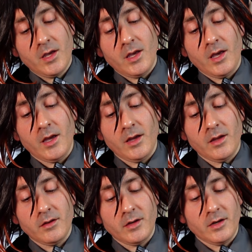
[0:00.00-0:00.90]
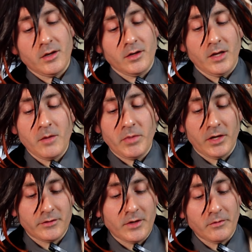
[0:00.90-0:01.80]
And
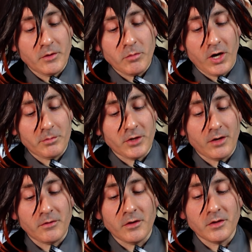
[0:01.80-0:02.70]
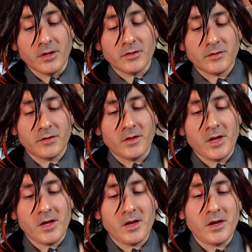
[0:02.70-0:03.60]
Apex definitely popped off on this.
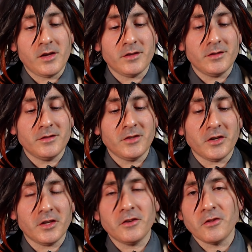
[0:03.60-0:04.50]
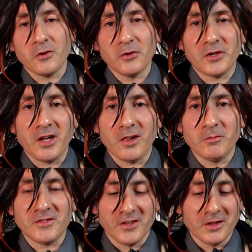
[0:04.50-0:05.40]
They dug into the Gooner
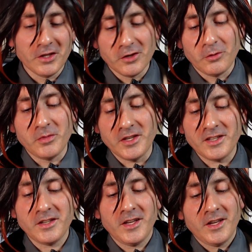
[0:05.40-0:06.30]
elements a little bit.